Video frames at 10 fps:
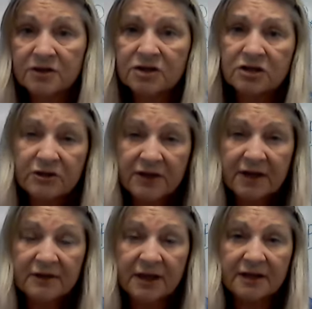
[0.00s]
Do you
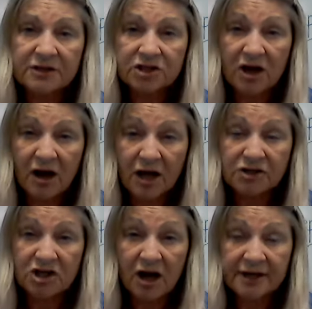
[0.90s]
think that
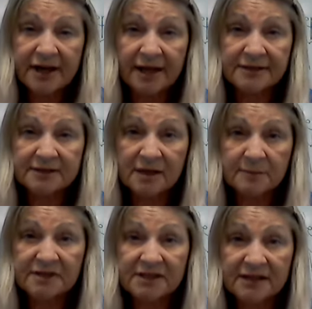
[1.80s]
John had
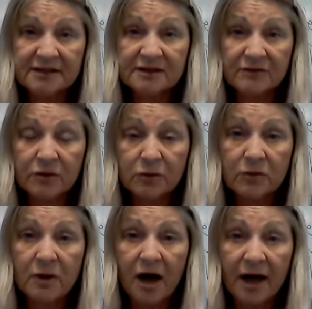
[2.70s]
some sense of who
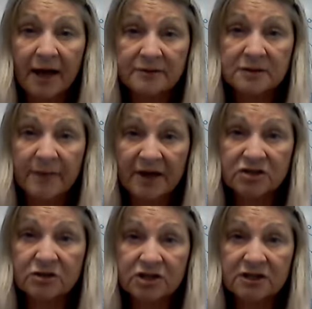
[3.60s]
God, how
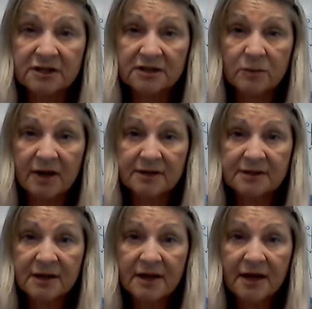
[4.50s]
special Jesus was